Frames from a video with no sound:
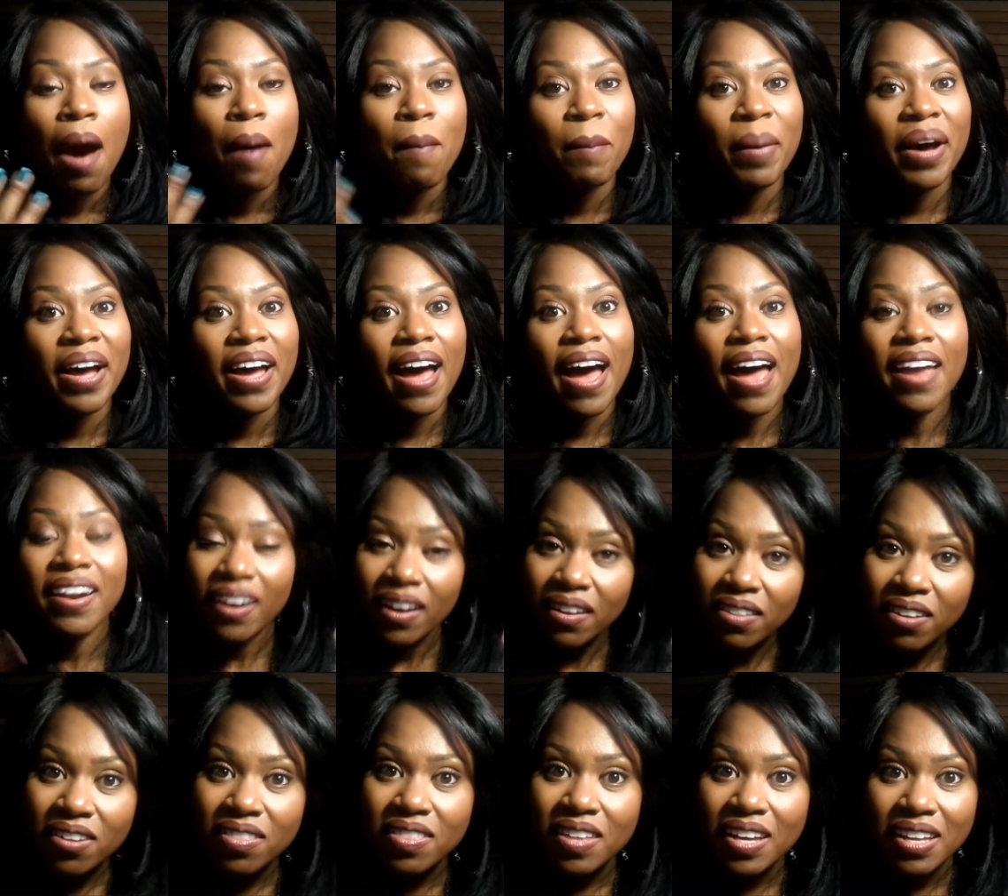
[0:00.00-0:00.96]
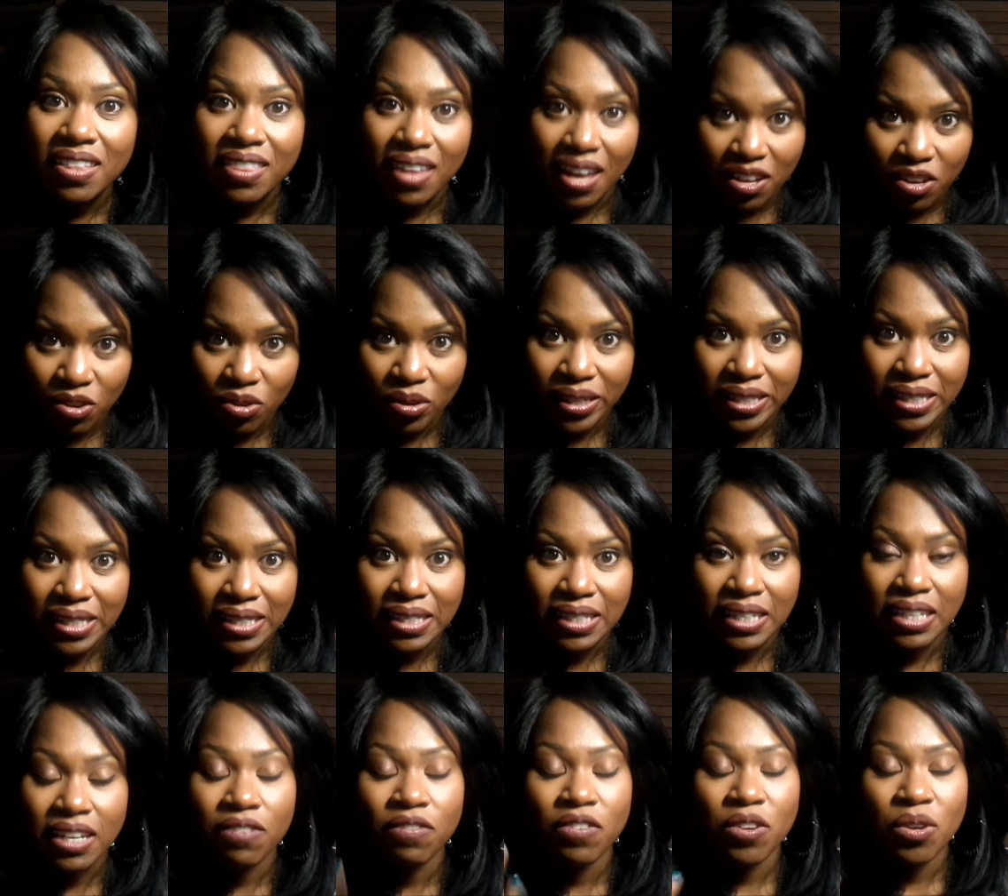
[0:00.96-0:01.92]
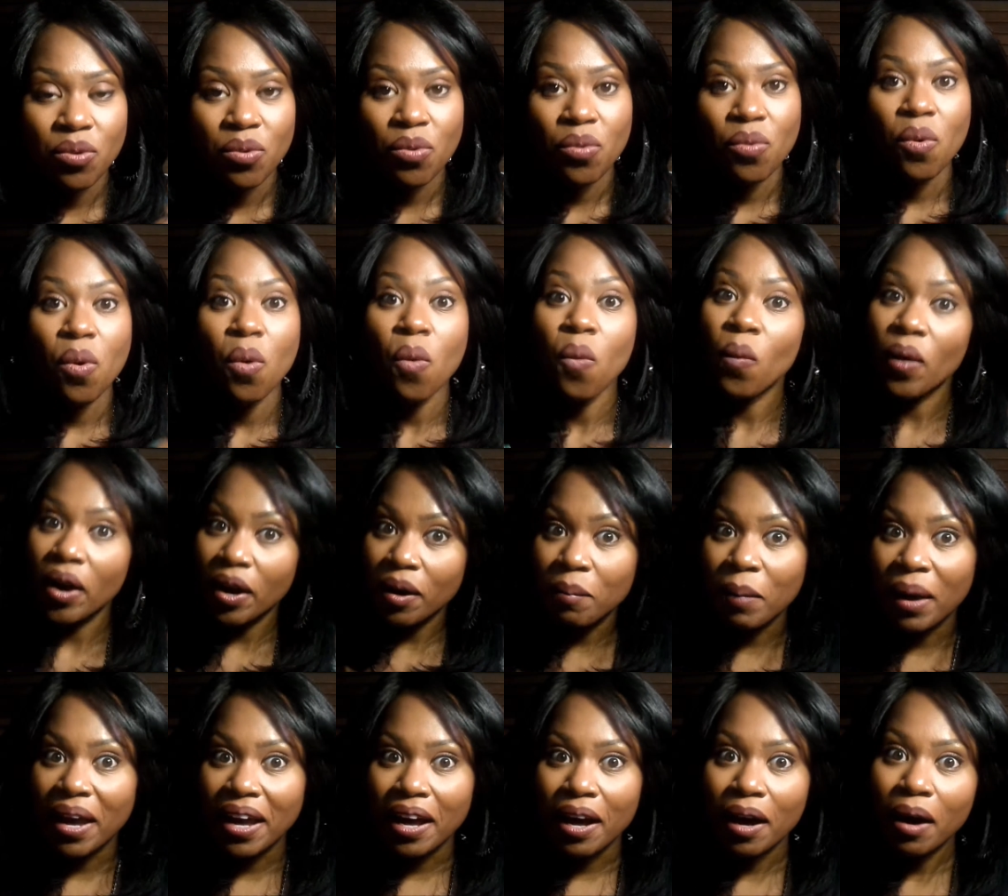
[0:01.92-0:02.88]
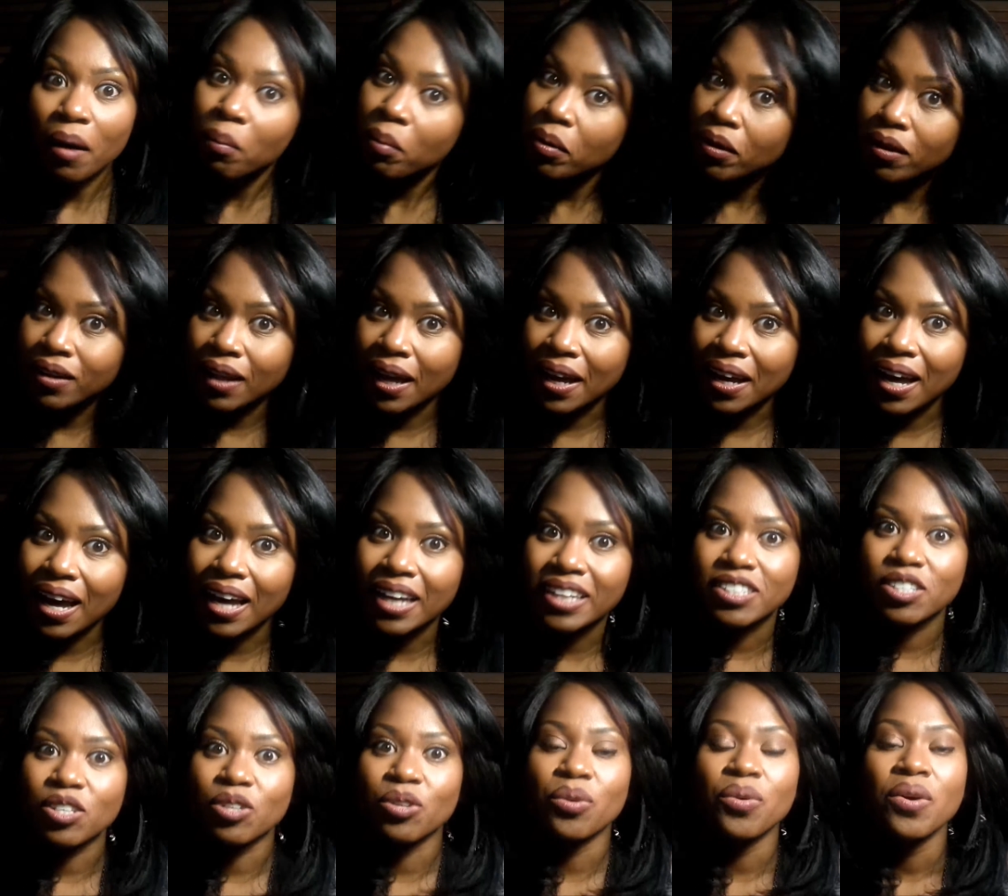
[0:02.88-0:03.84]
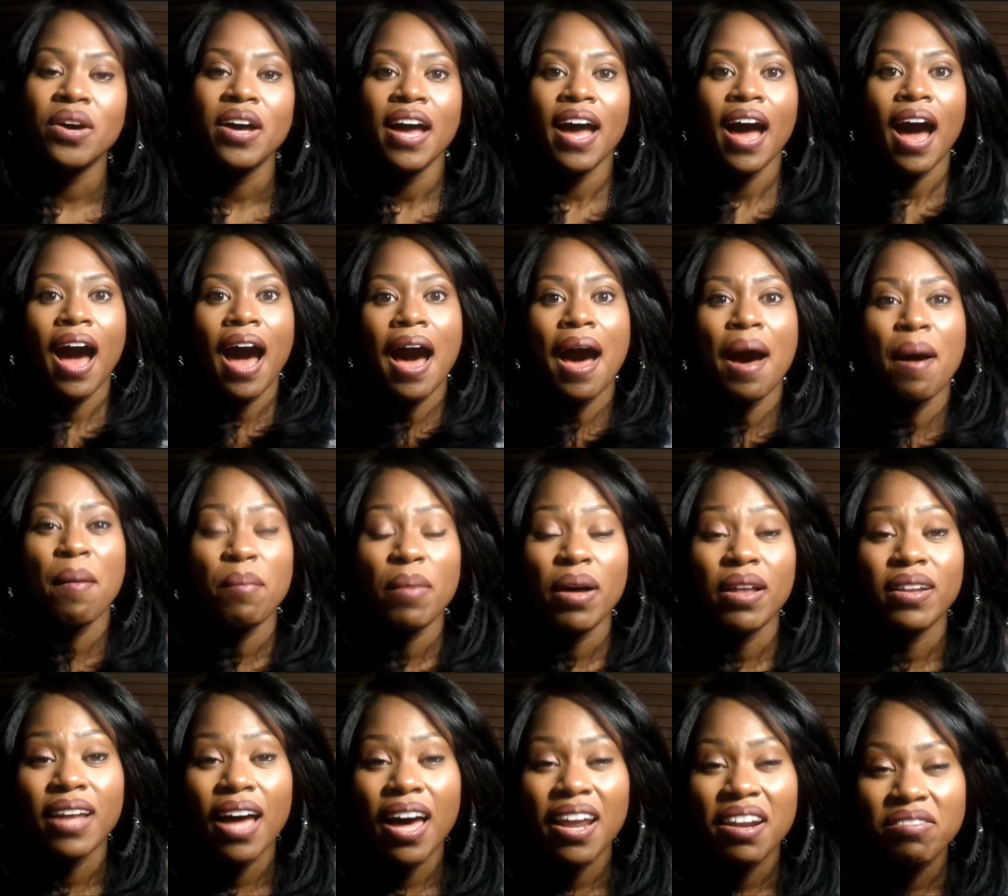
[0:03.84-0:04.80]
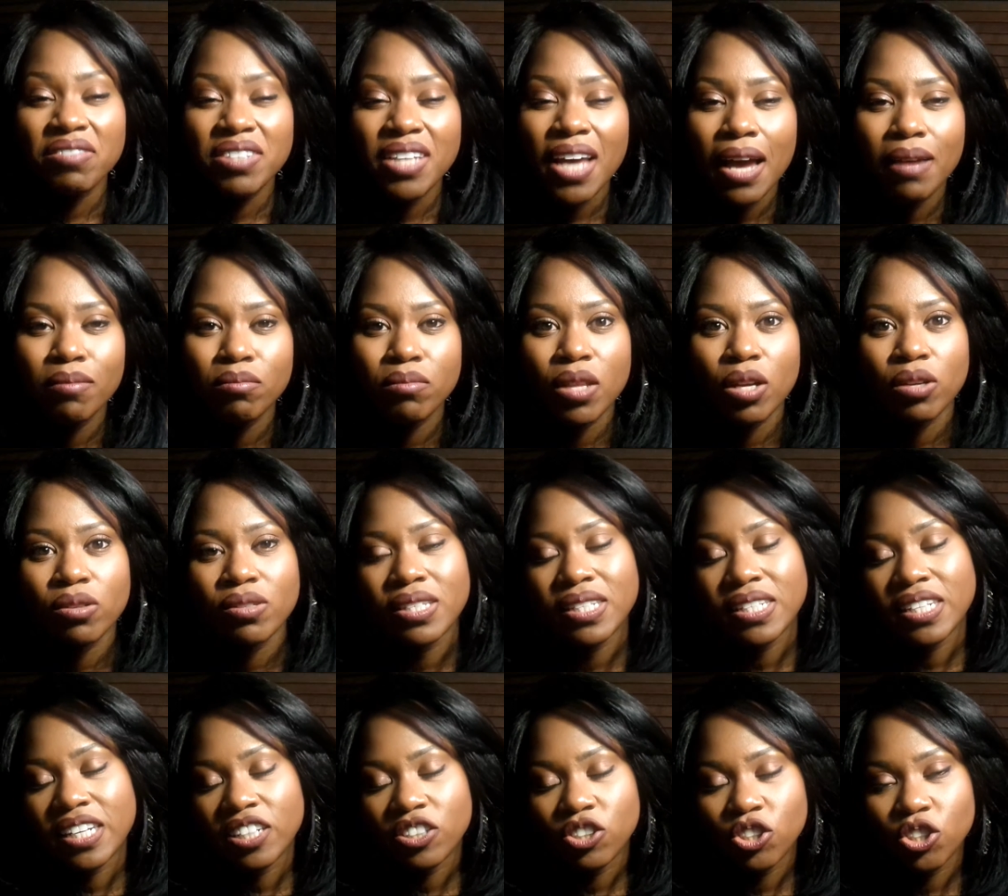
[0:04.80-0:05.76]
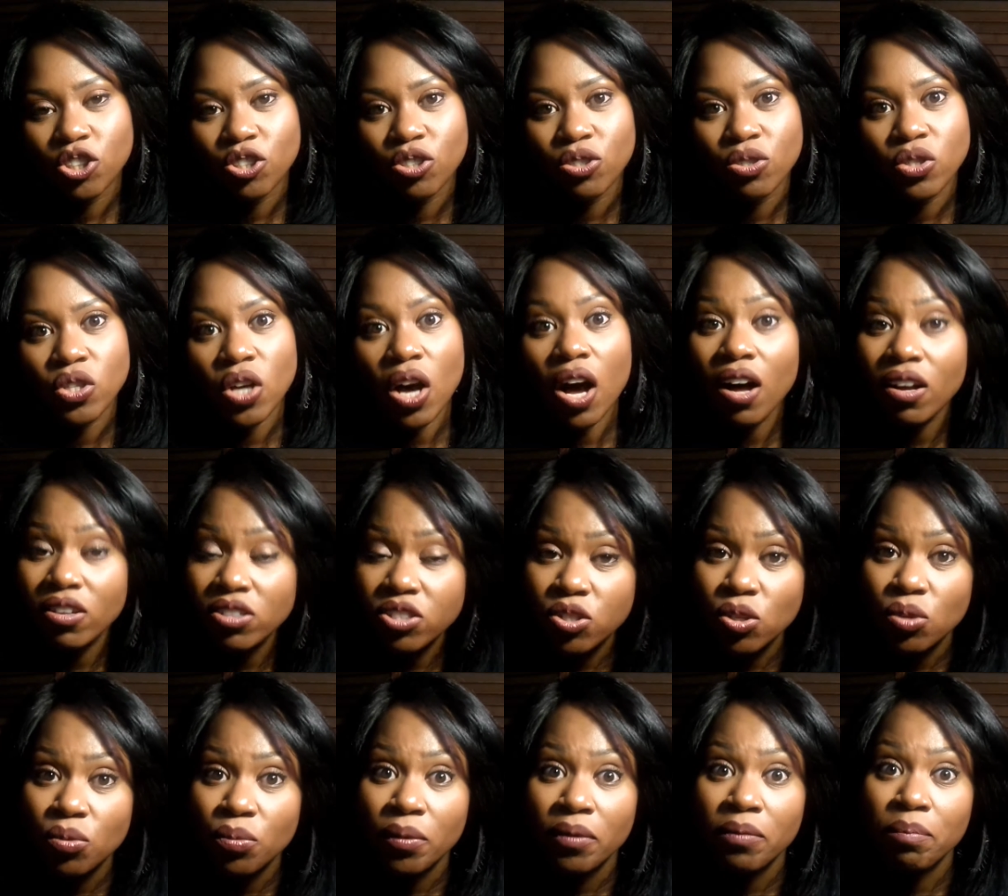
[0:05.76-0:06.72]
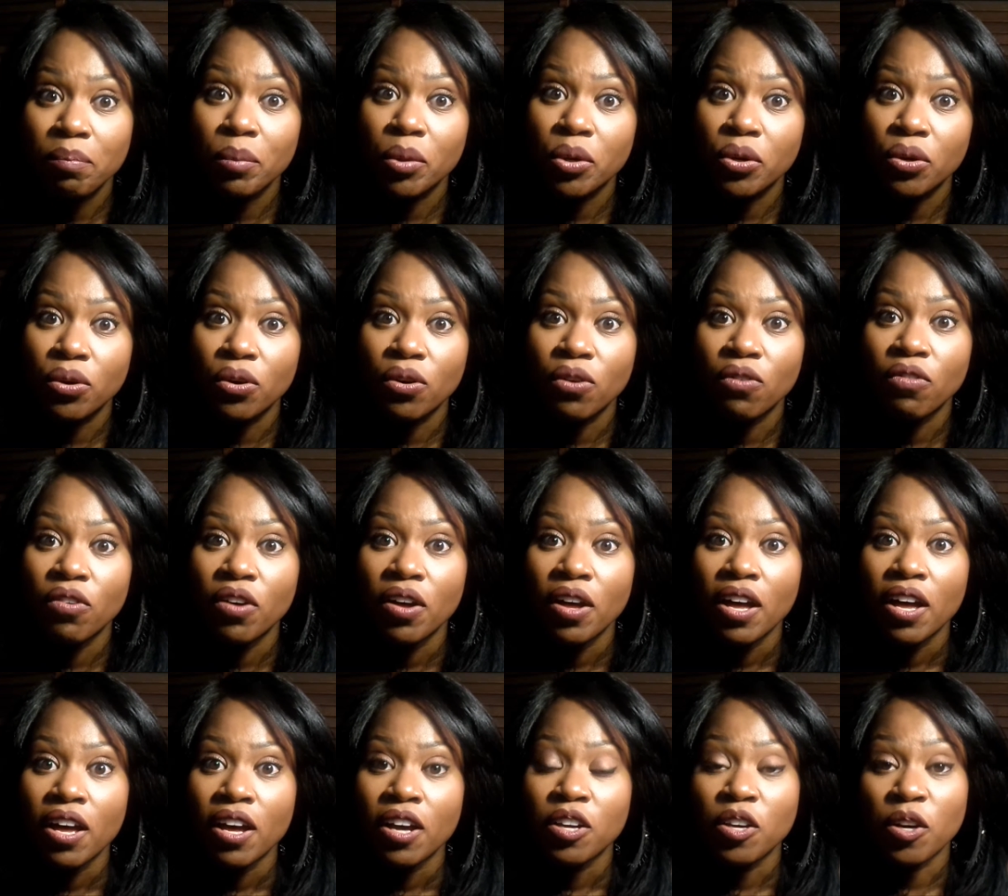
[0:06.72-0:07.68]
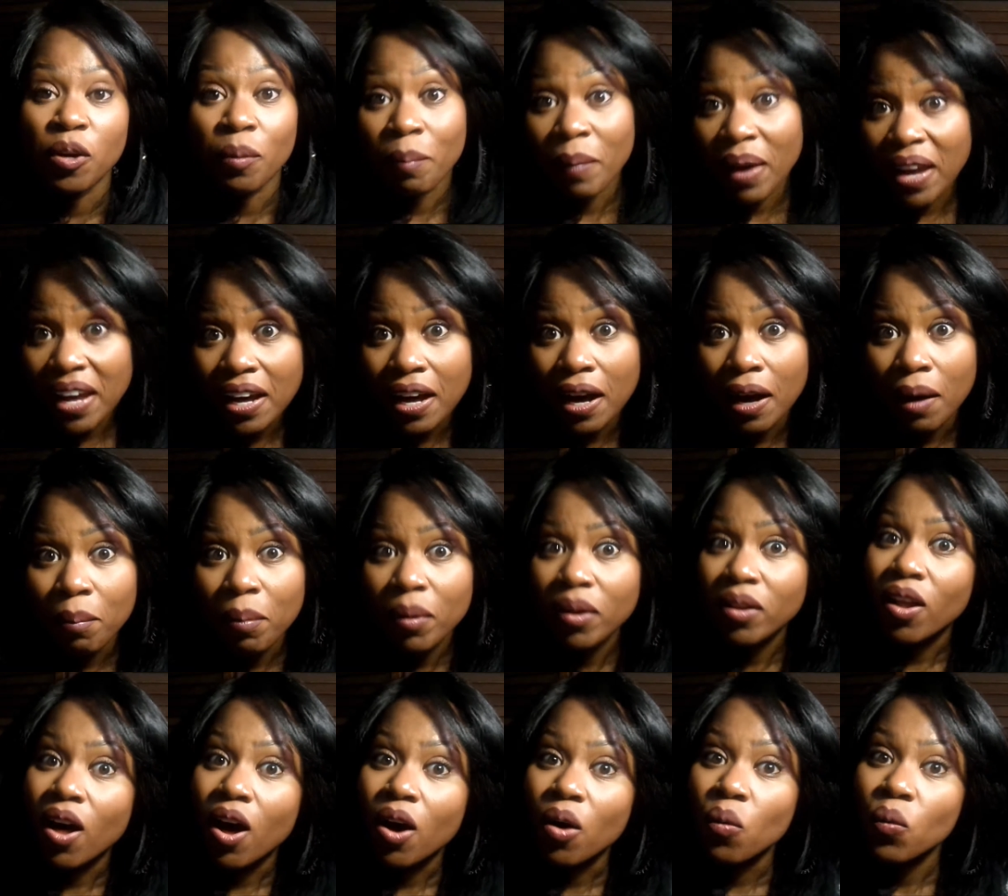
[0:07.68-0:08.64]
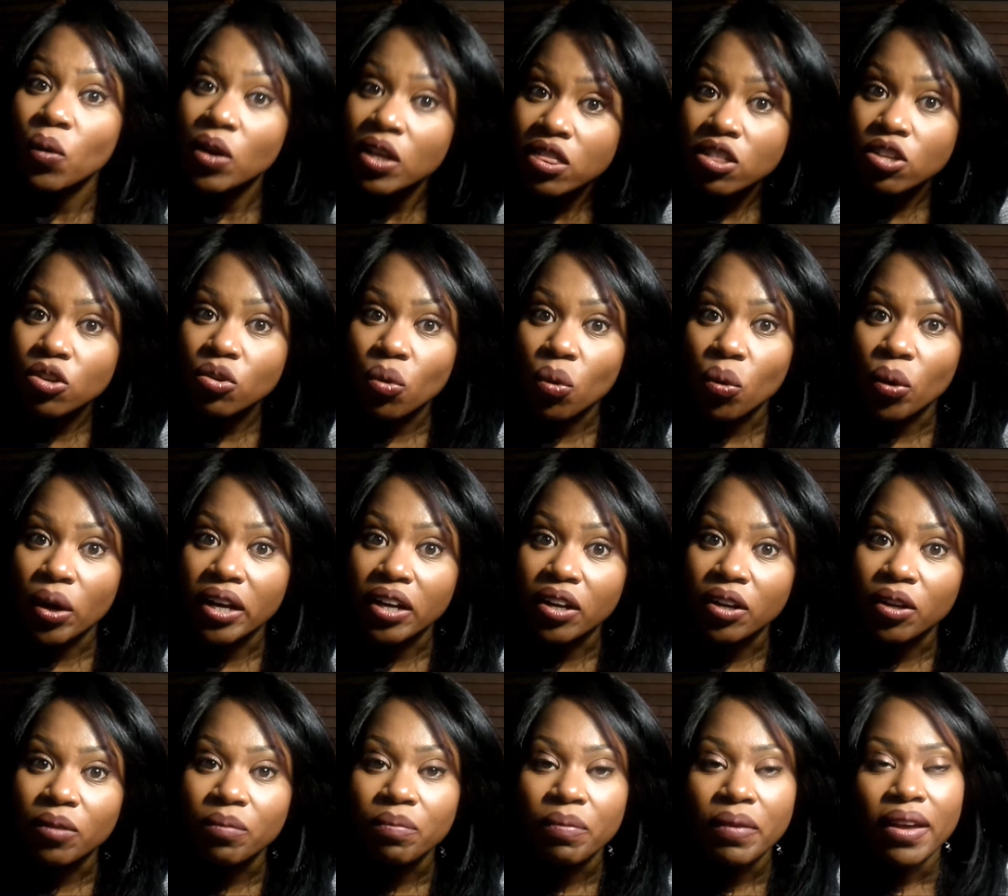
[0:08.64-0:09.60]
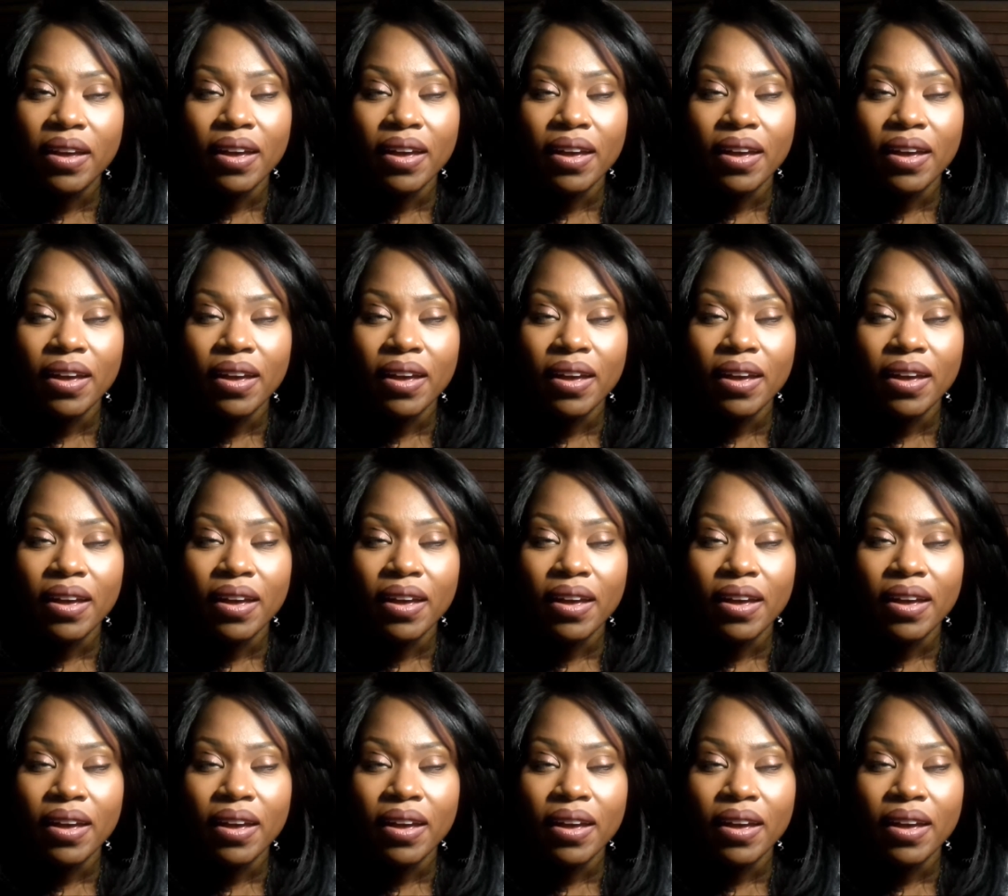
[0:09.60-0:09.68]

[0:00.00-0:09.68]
But another thing that you can see if you wear makeup like I do, um, a lot of time those tissues also remove your makeup along with your oil.